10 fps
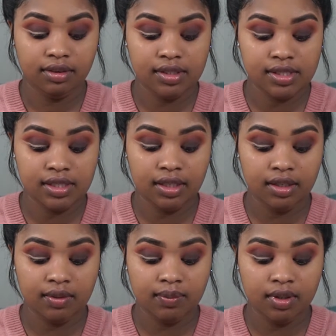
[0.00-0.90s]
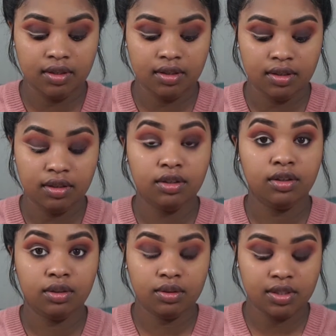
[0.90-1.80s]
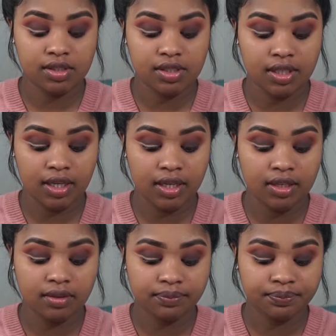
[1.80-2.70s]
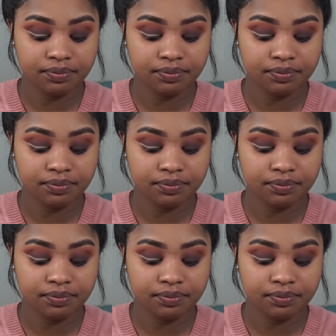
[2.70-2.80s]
the same nude shade.